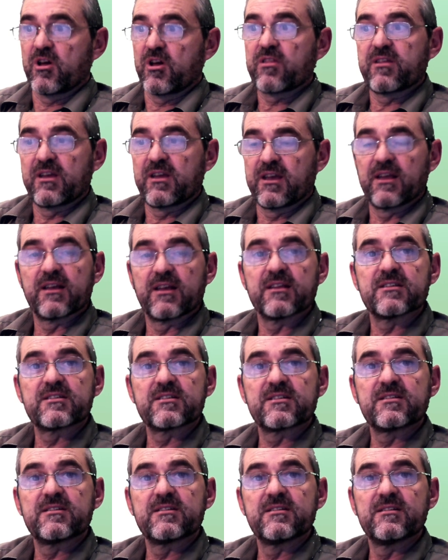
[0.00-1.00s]
nothing
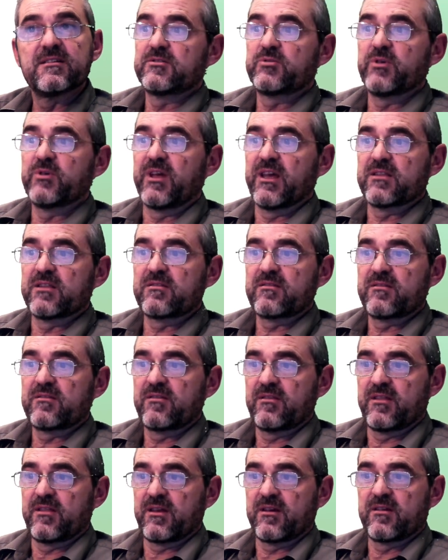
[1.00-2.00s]
else to get,
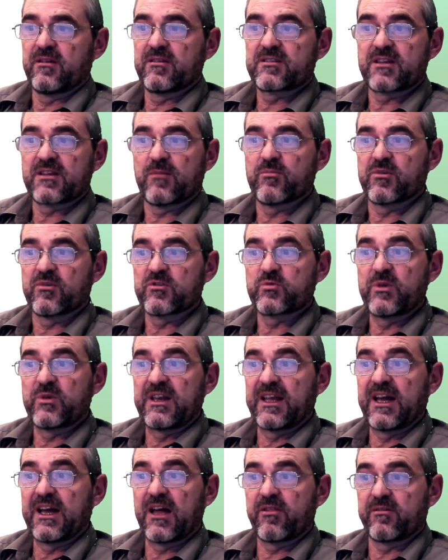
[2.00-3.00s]
then samples
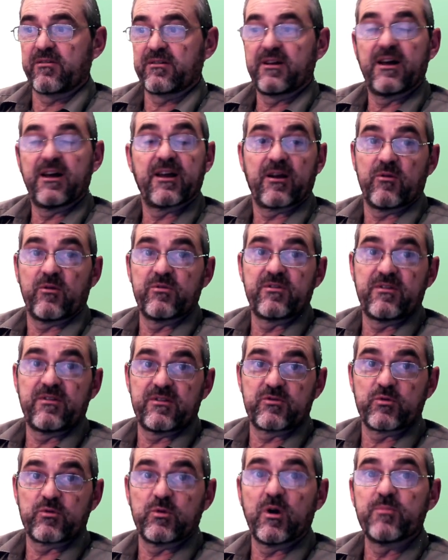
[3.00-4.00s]
will gather around
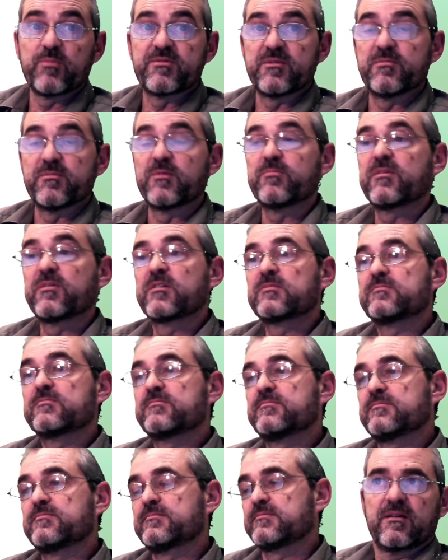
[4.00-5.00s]
the true optimum.
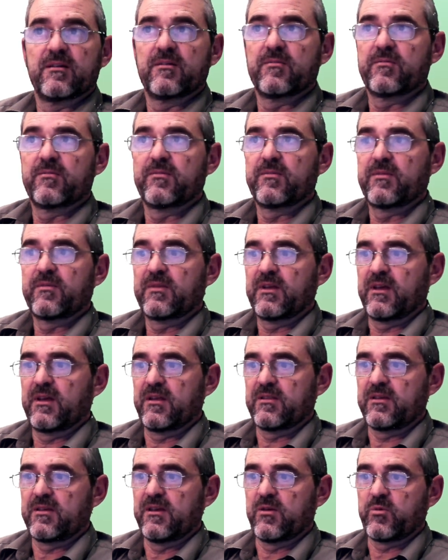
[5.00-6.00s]

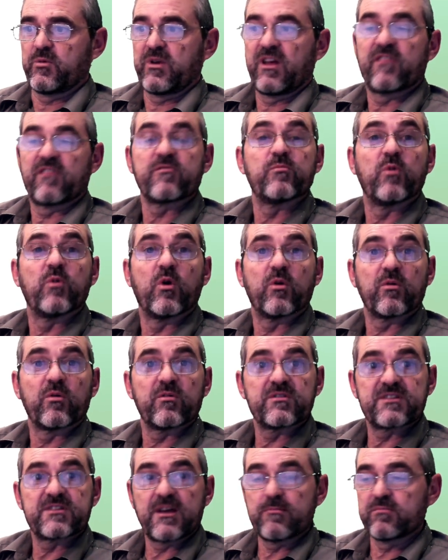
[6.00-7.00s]
And here we have more
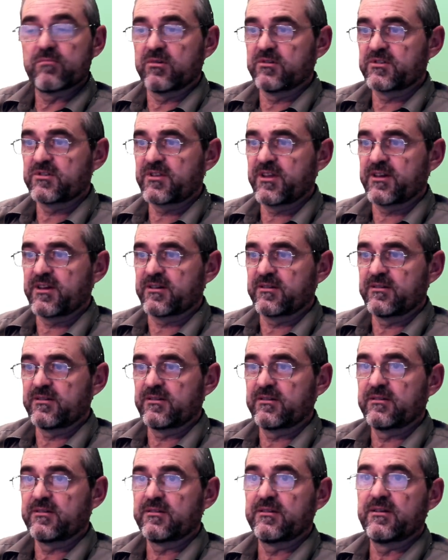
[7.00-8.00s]
samples there.
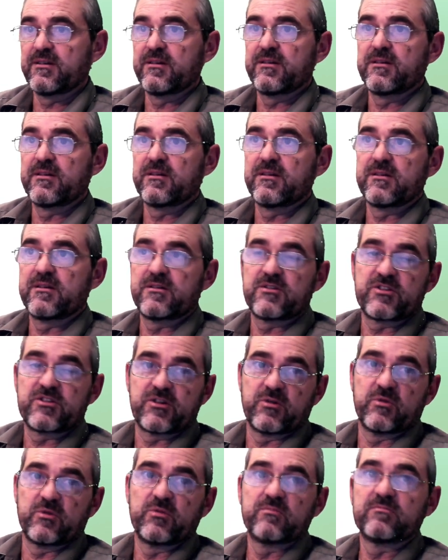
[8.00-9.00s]

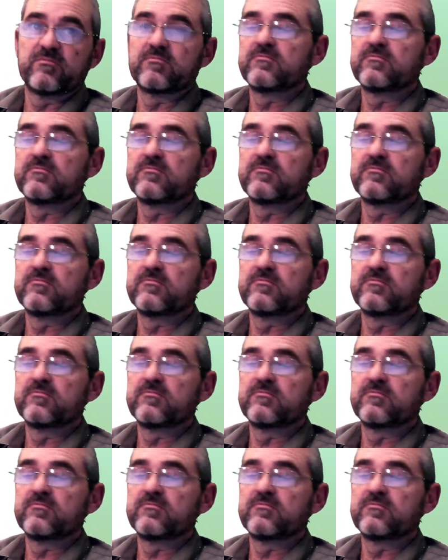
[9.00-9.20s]
So